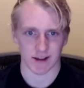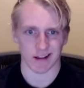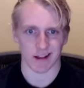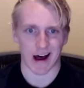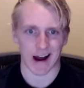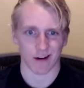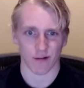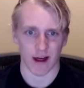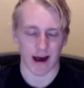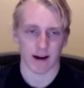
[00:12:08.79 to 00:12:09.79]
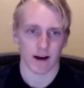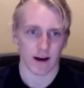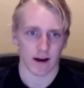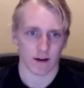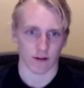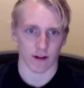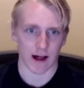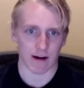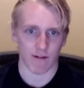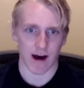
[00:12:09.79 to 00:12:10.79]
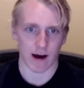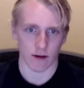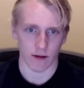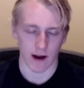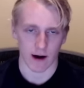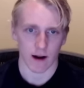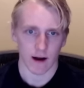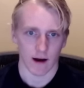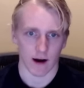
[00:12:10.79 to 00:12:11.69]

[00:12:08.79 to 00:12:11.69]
he's a lock for that there's a lot of value there,